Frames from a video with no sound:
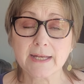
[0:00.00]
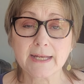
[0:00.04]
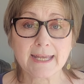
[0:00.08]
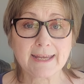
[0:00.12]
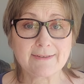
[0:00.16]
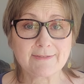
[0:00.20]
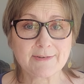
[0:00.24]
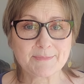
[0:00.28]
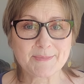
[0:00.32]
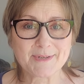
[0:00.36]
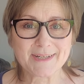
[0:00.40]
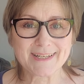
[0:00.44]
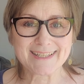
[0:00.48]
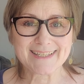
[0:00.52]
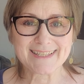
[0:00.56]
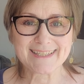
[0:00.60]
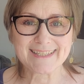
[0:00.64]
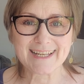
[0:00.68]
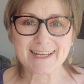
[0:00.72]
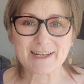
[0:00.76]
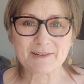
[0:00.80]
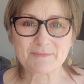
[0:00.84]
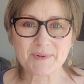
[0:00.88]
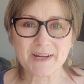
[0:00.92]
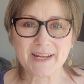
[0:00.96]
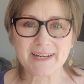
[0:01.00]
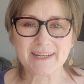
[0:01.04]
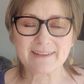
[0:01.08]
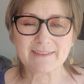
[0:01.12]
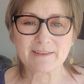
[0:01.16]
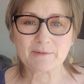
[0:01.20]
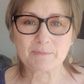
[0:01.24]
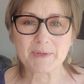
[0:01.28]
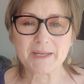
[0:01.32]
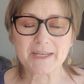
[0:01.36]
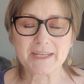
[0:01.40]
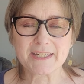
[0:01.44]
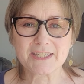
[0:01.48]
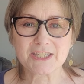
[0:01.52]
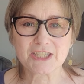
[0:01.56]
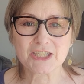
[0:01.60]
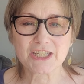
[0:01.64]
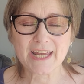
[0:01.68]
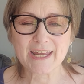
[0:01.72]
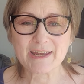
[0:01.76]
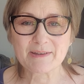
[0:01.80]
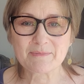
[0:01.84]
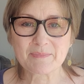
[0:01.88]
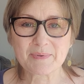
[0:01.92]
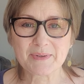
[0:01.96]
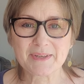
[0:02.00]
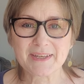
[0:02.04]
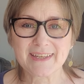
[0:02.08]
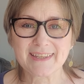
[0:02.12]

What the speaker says: Everybody's celebrating the pear shape